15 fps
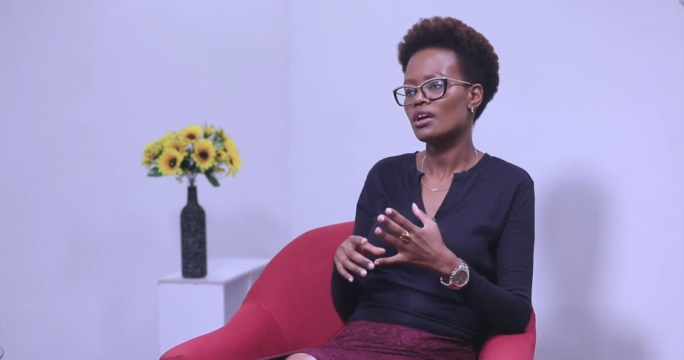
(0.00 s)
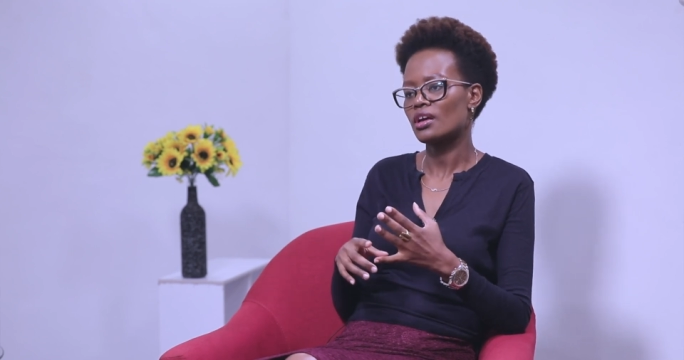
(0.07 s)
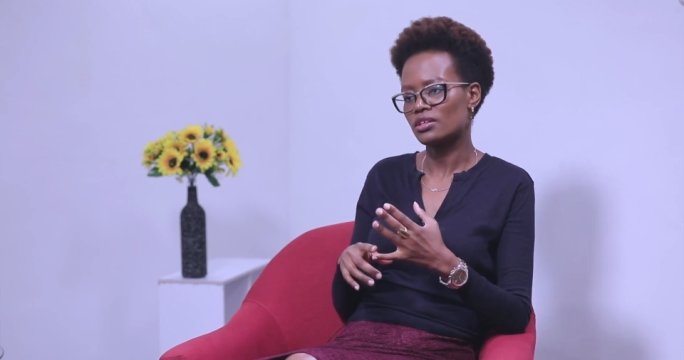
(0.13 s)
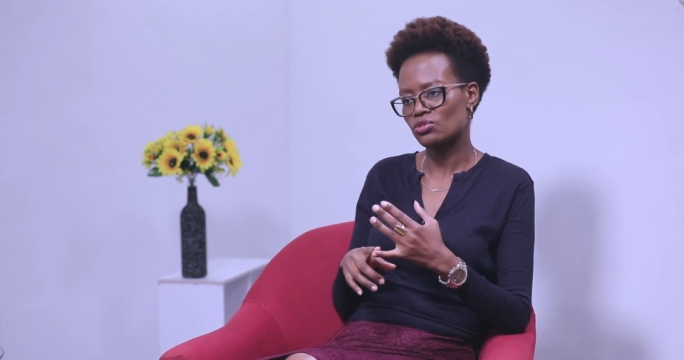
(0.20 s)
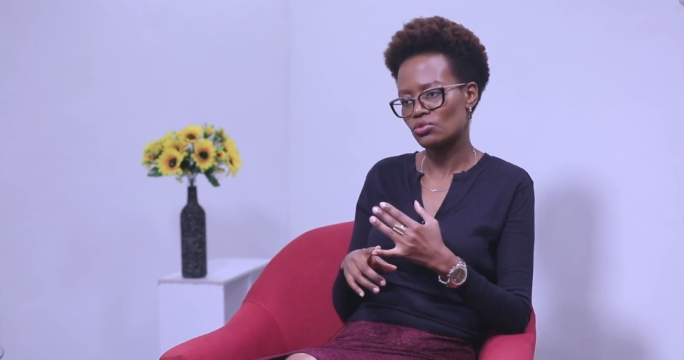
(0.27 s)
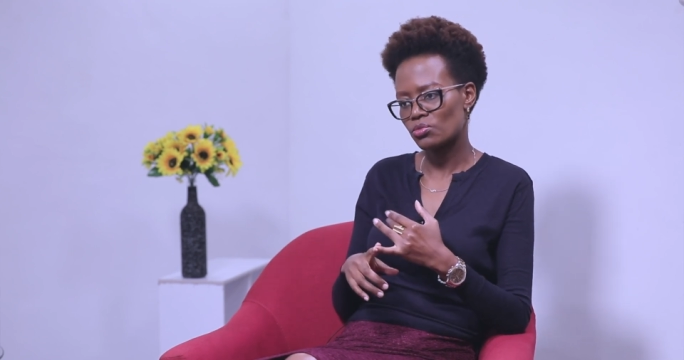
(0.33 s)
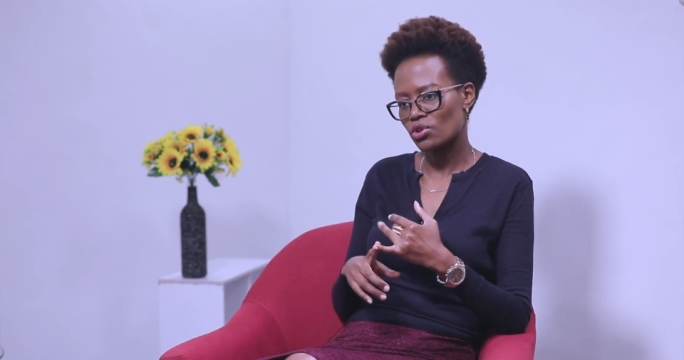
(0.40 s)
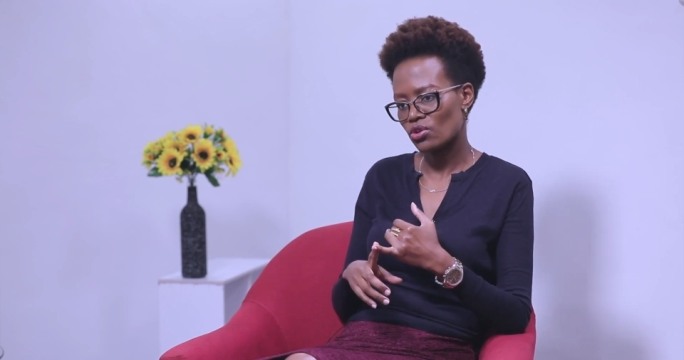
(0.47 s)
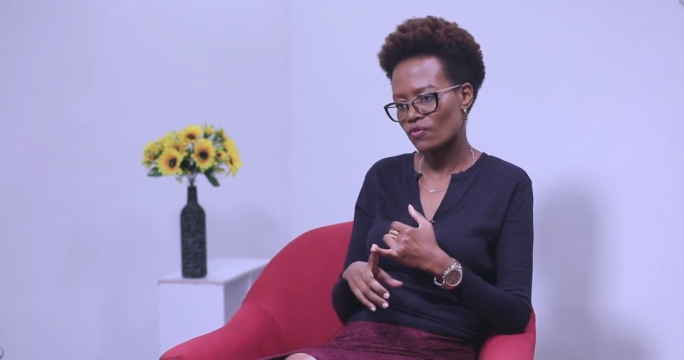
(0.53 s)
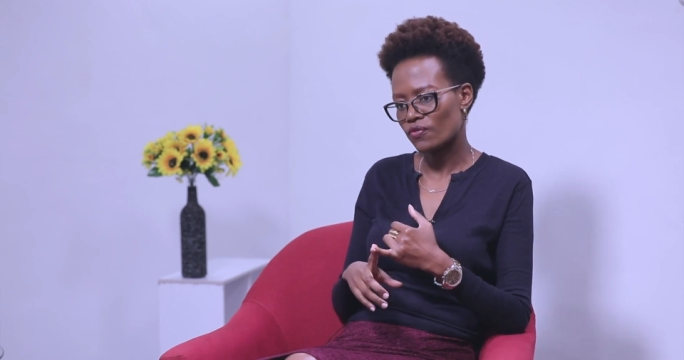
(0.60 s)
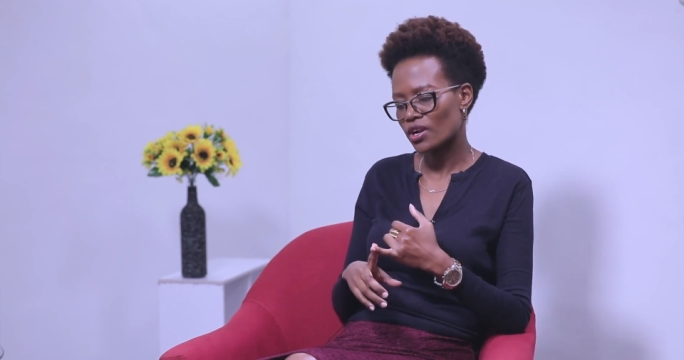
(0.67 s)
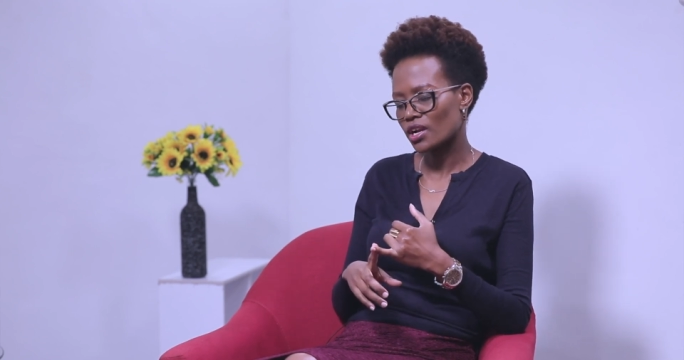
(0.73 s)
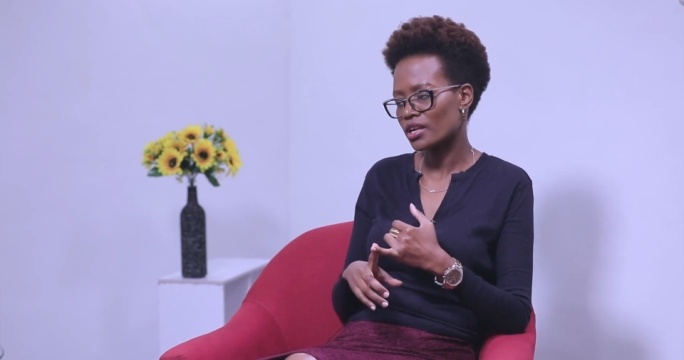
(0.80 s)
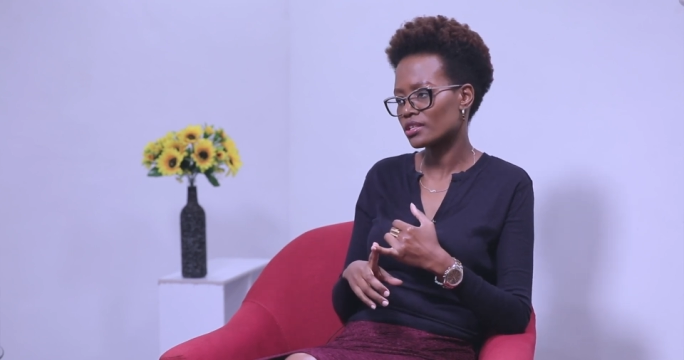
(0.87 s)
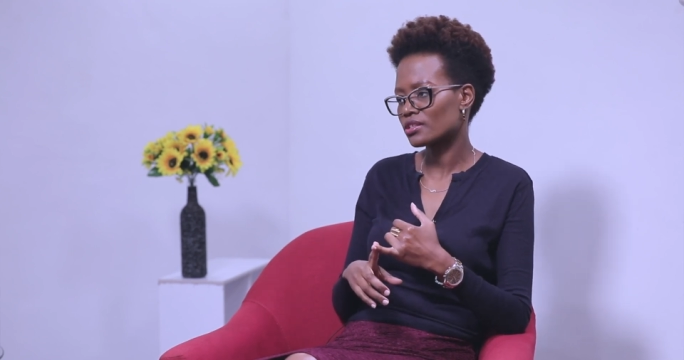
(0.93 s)
assuming
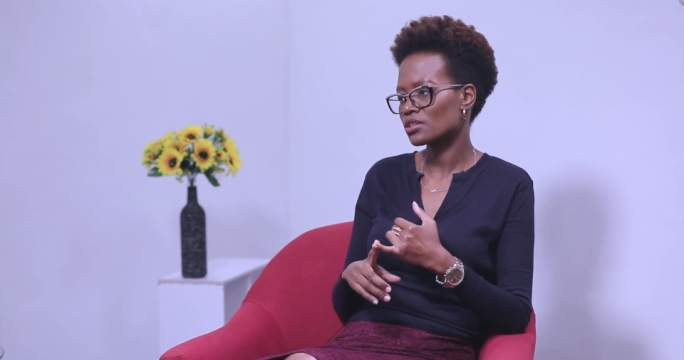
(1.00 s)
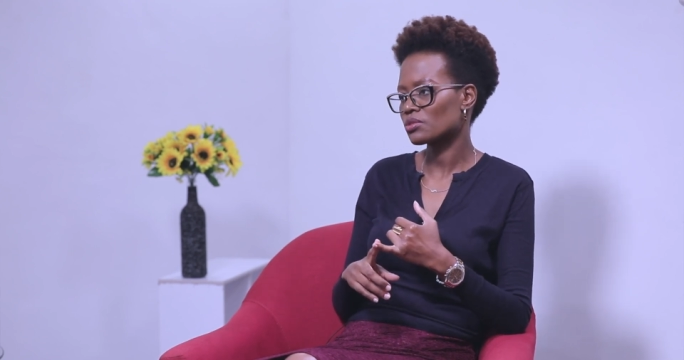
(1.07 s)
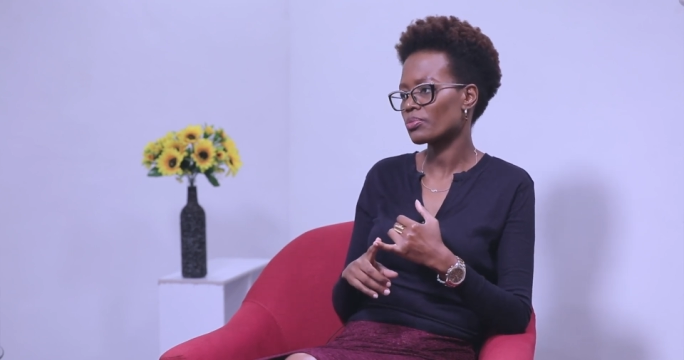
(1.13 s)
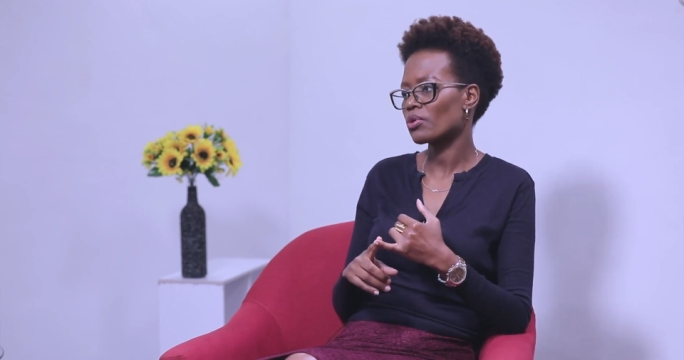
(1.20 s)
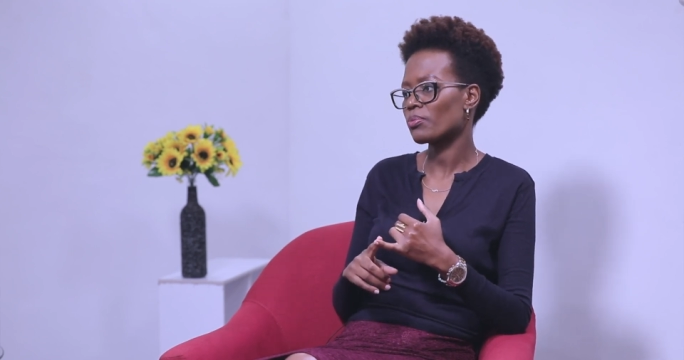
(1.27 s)
you've cleansed